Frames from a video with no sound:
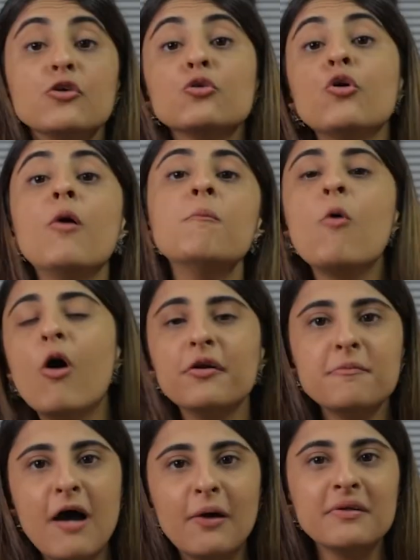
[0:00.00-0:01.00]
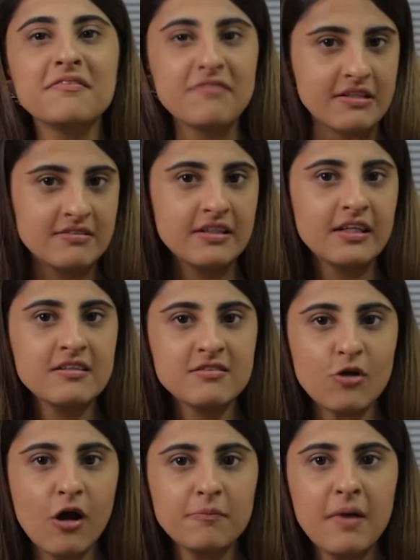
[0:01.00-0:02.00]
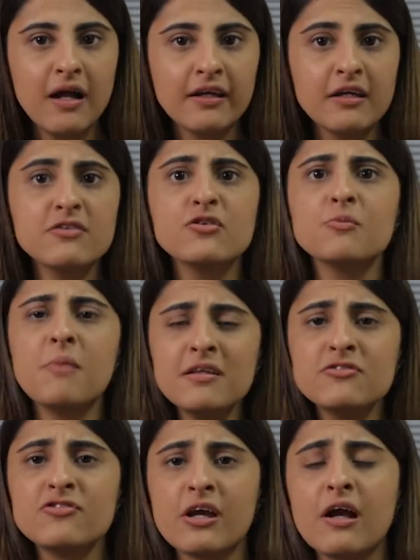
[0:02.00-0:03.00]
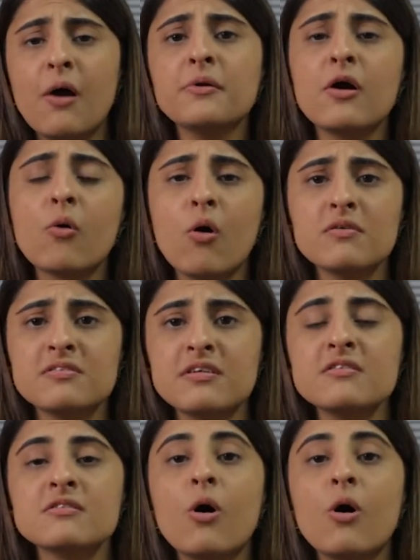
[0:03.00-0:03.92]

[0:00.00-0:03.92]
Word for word: To know more about investing in stock markets, you must check out our courses